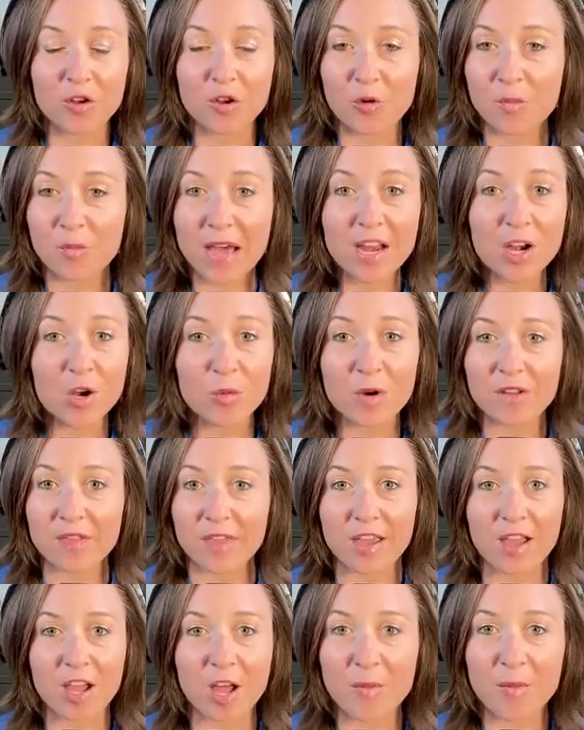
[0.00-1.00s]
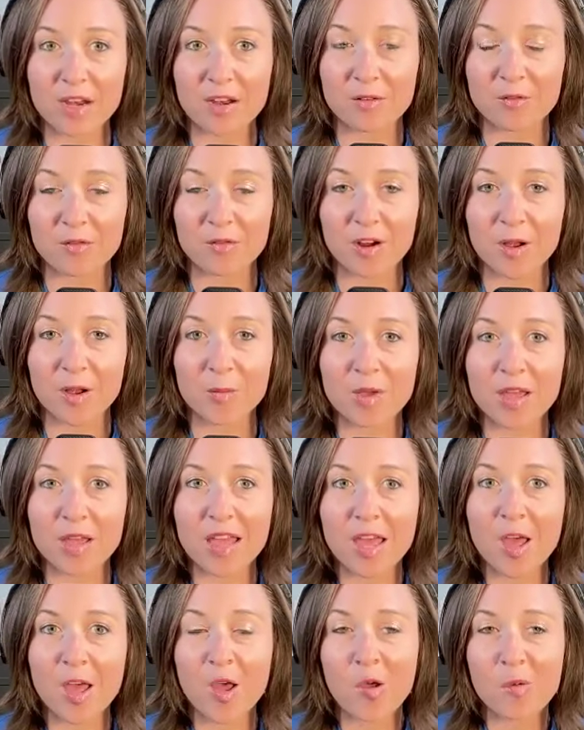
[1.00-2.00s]
no matter where they come at it from.
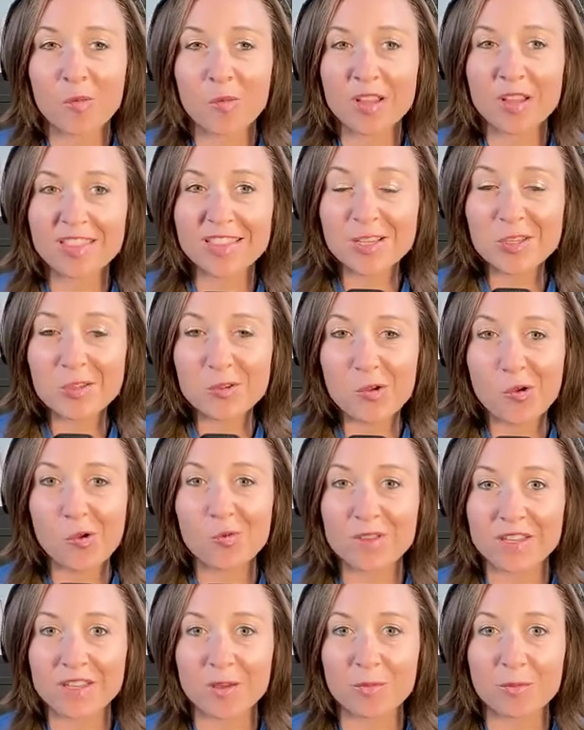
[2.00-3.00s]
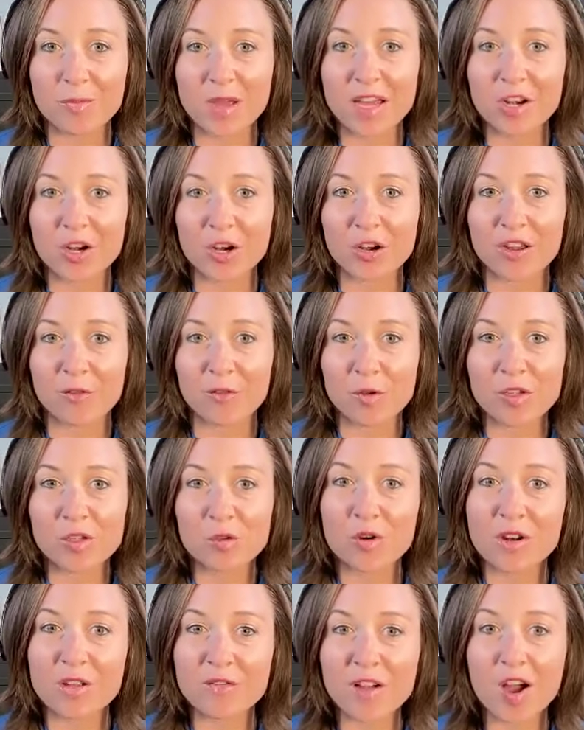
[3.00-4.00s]
But things will only get better if we
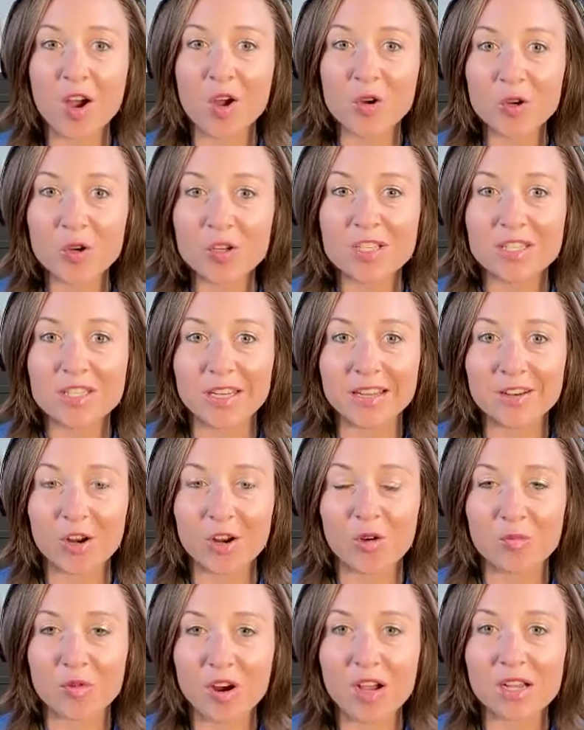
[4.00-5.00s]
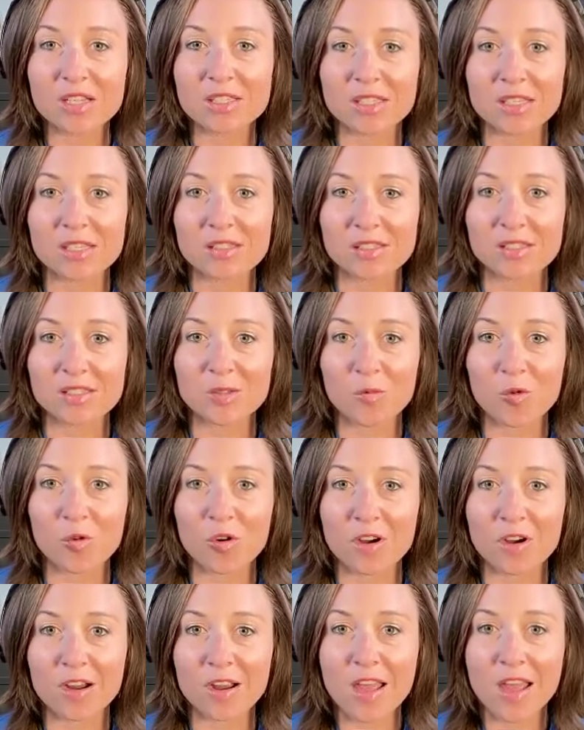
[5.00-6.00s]
sort of understand our processes
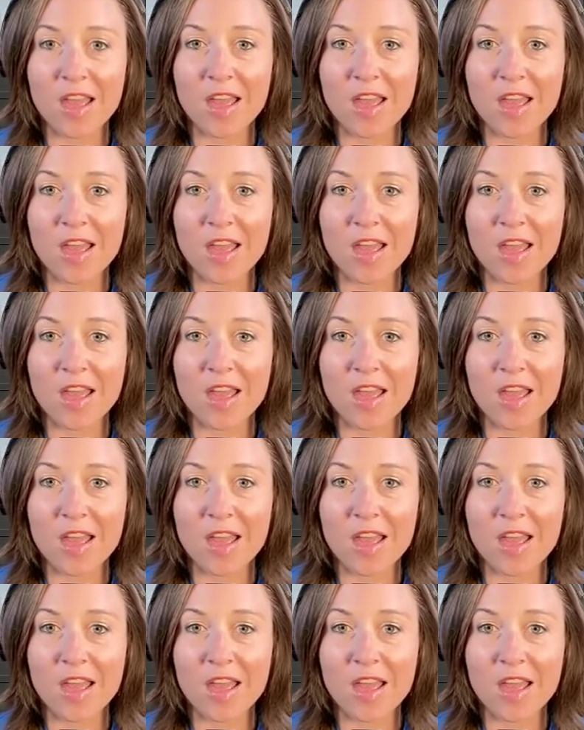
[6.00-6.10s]
more.